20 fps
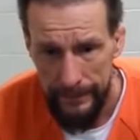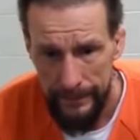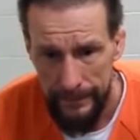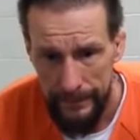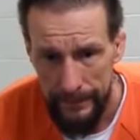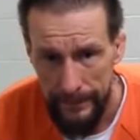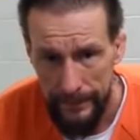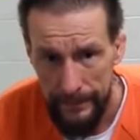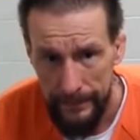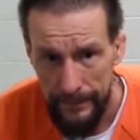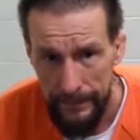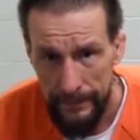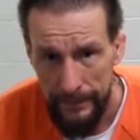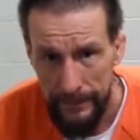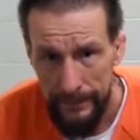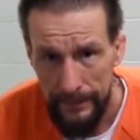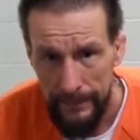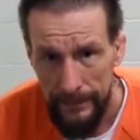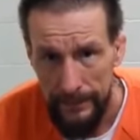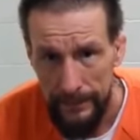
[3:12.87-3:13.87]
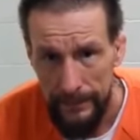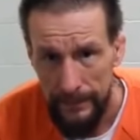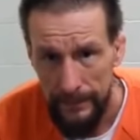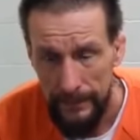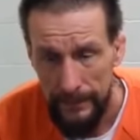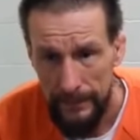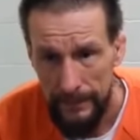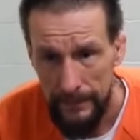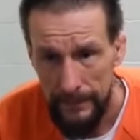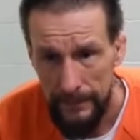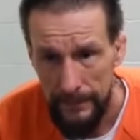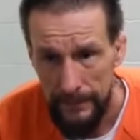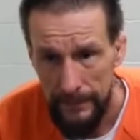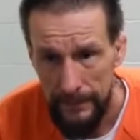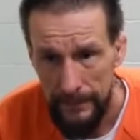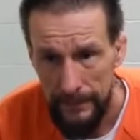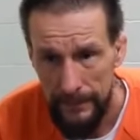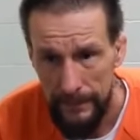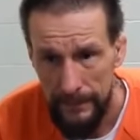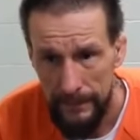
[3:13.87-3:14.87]

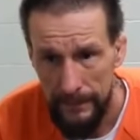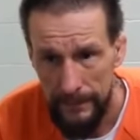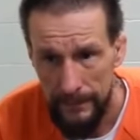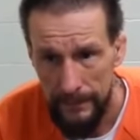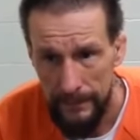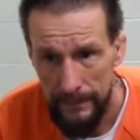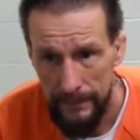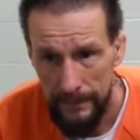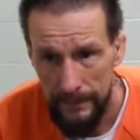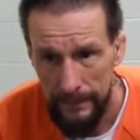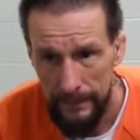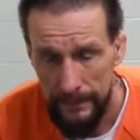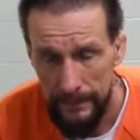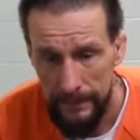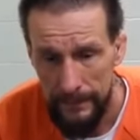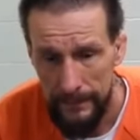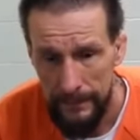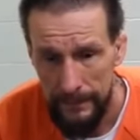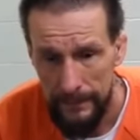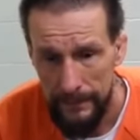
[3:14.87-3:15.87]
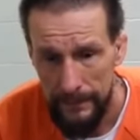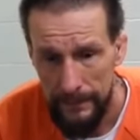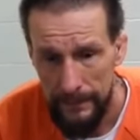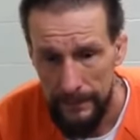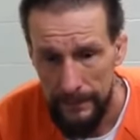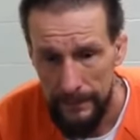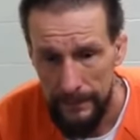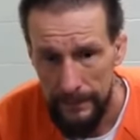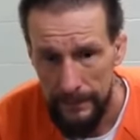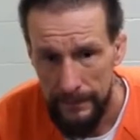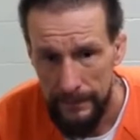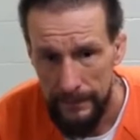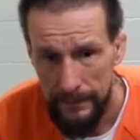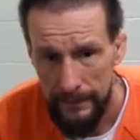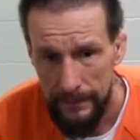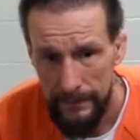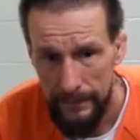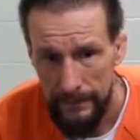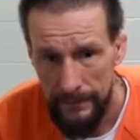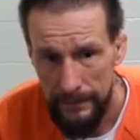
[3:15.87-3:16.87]

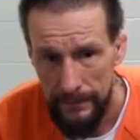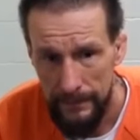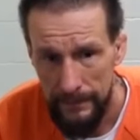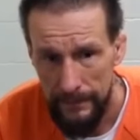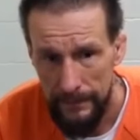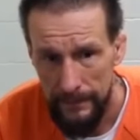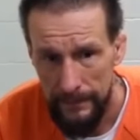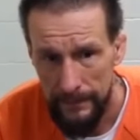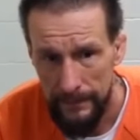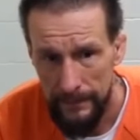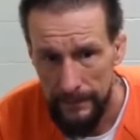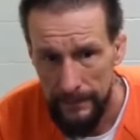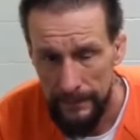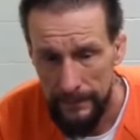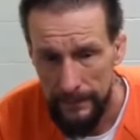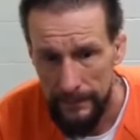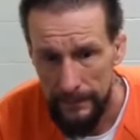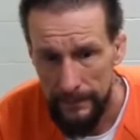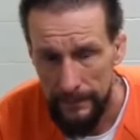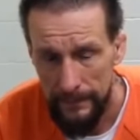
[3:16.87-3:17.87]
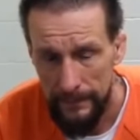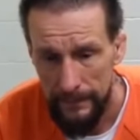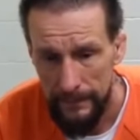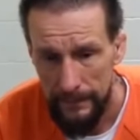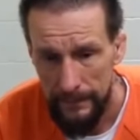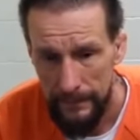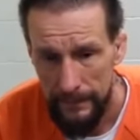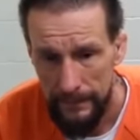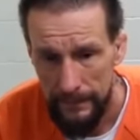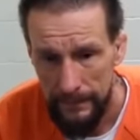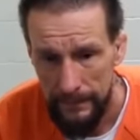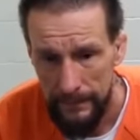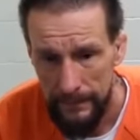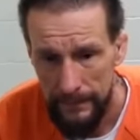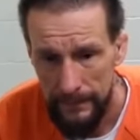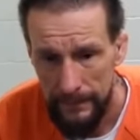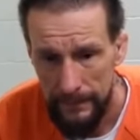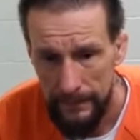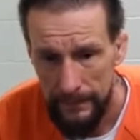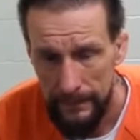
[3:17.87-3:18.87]

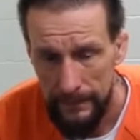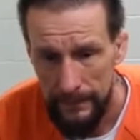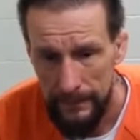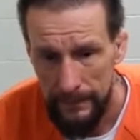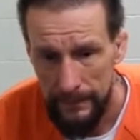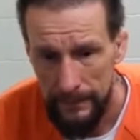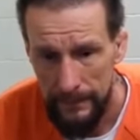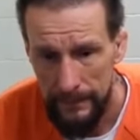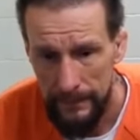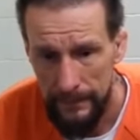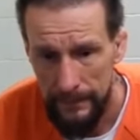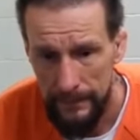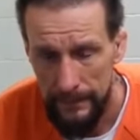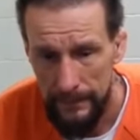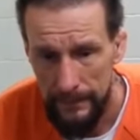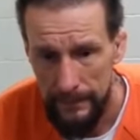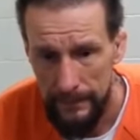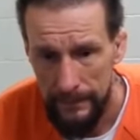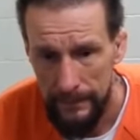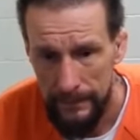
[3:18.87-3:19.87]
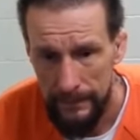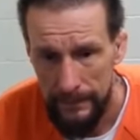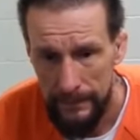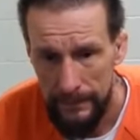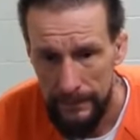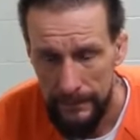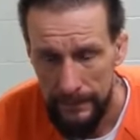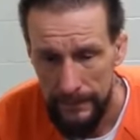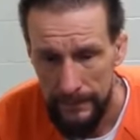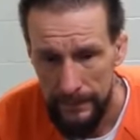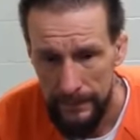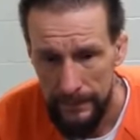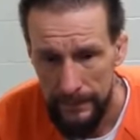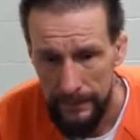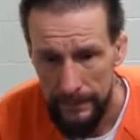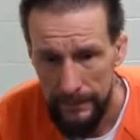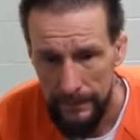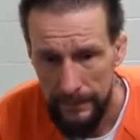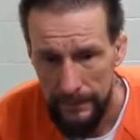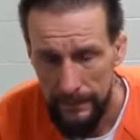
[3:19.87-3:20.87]
No words are spoken by the person on screen.